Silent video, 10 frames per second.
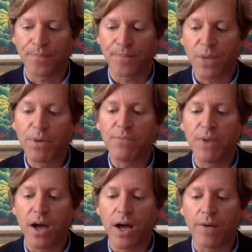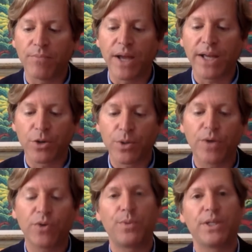But my career
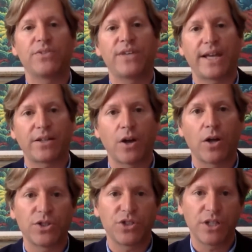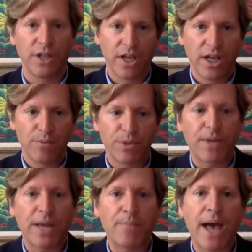has been in technology, but
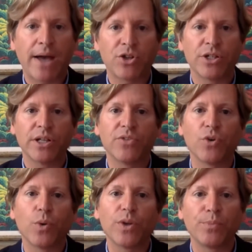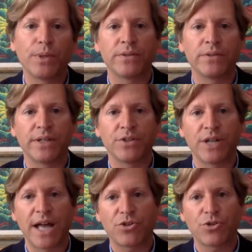my passion has always been
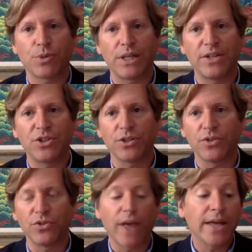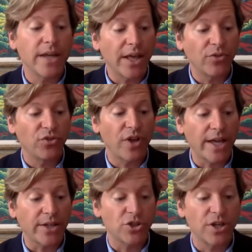international relations. And as
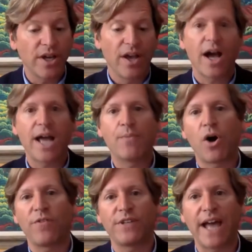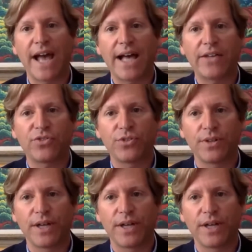such, I'm often asked,